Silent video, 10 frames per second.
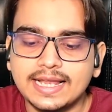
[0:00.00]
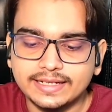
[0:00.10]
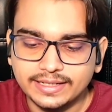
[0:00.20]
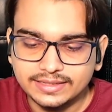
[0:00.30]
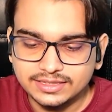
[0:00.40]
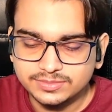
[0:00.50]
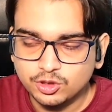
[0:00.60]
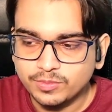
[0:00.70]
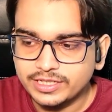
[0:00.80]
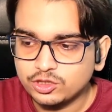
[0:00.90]
connect this
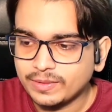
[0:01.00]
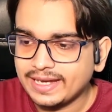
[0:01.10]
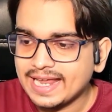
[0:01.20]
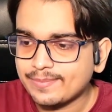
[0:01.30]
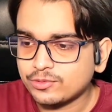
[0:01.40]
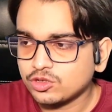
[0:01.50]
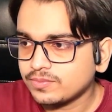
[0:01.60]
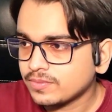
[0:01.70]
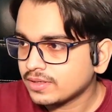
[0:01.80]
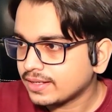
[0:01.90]
properly to my lap
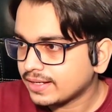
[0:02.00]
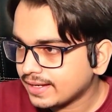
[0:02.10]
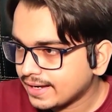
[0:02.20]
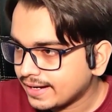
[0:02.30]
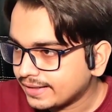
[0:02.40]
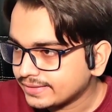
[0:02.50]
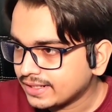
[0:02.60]
and